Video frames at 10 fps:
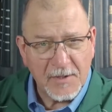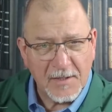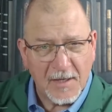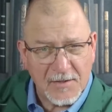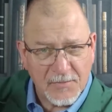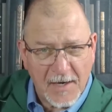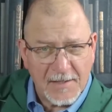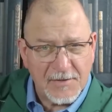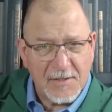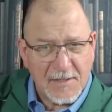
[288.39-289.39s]
We talk
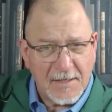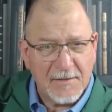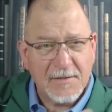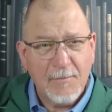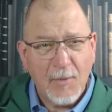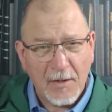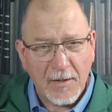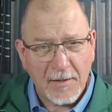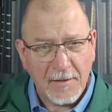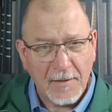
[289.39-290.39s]
strategy, sales, and
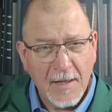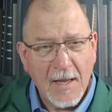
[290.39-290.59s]
marketing.